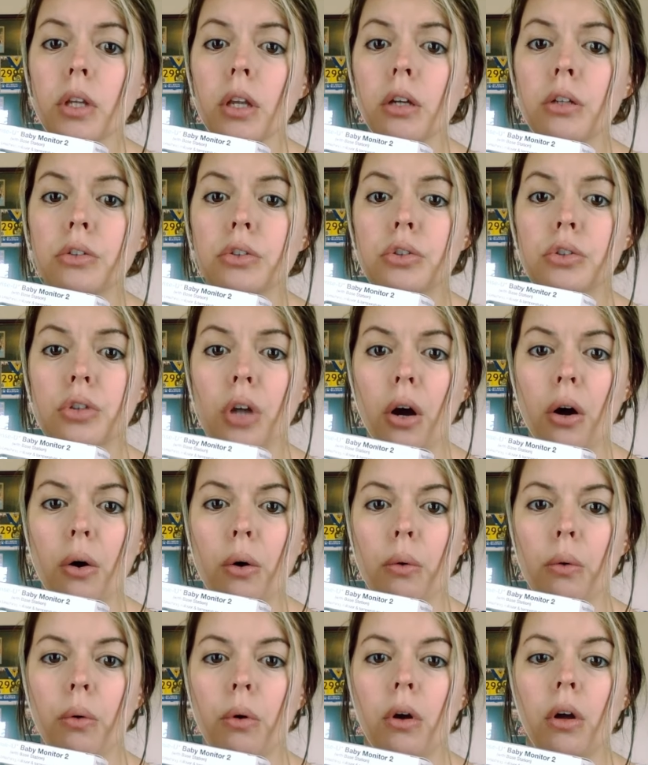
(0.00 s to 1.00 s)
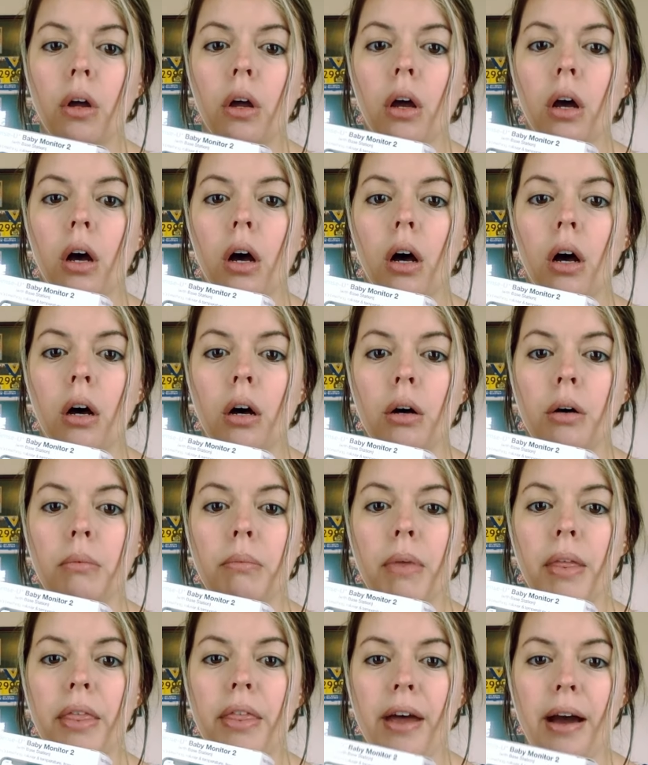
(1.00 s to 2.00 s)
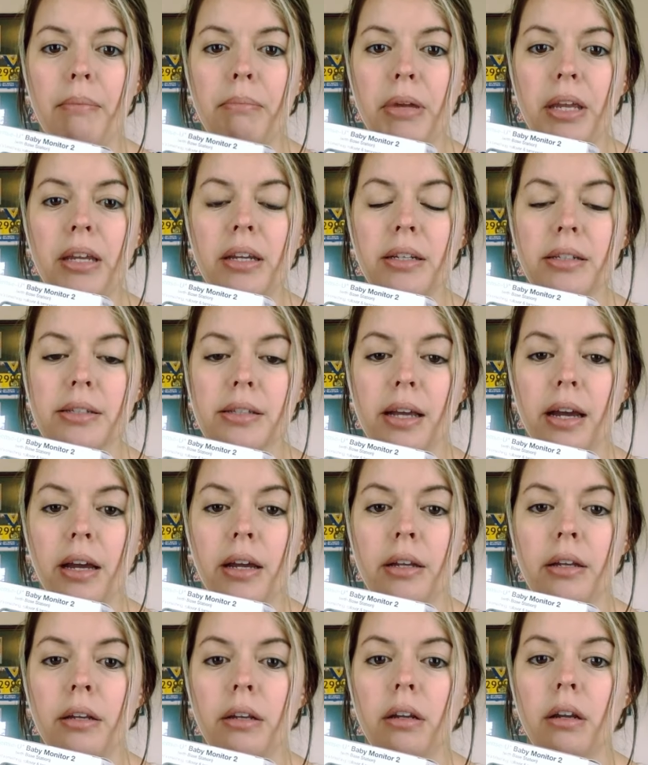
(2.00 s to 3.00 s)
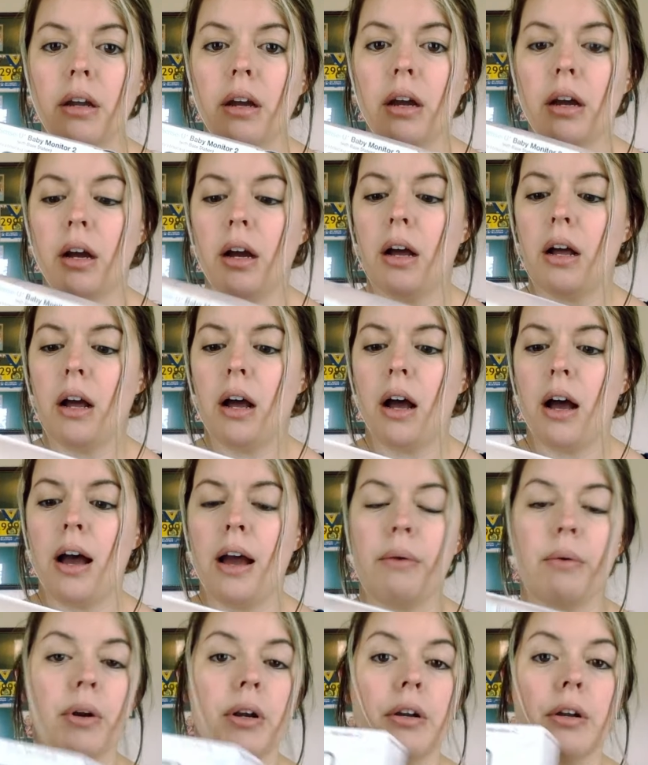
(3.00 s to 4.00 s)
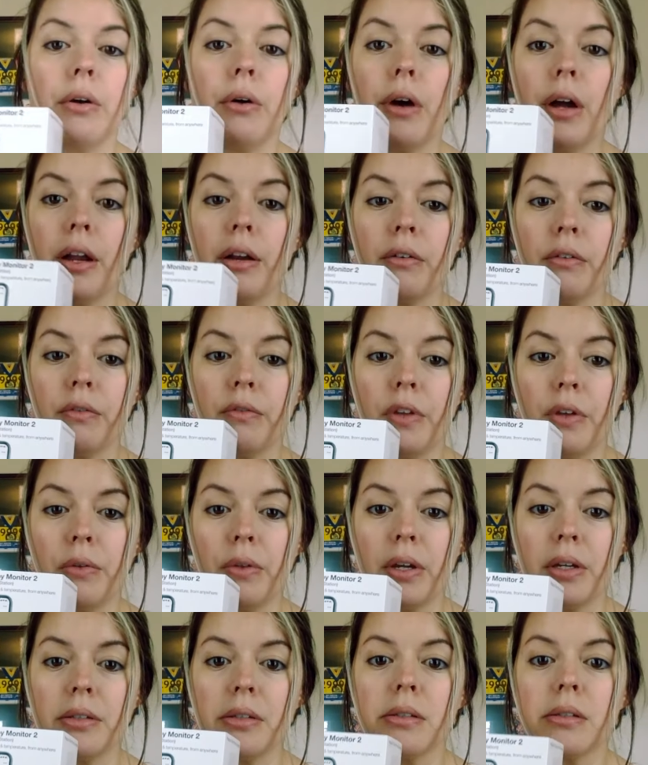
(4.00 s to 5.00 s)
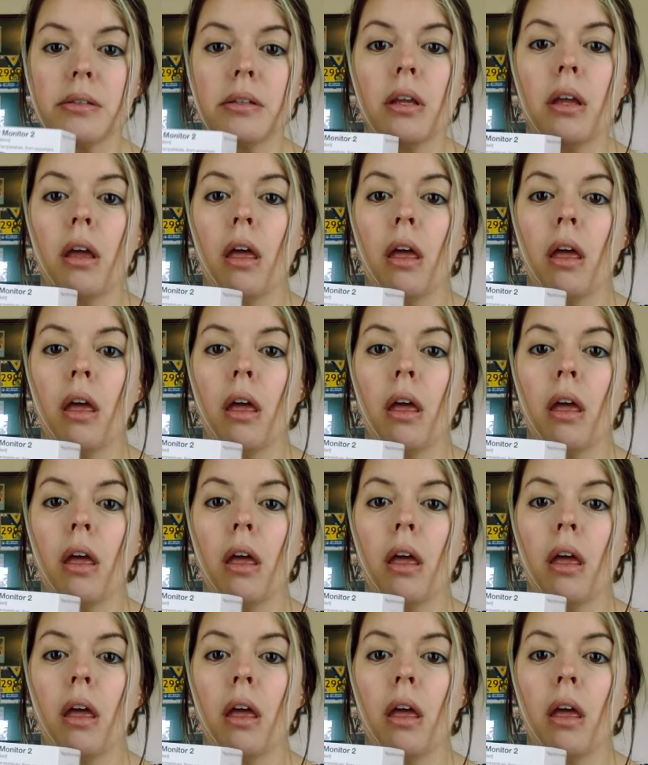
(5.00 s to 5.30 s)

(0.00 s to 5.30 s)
So, that being said, I wanted to go ahead and review this.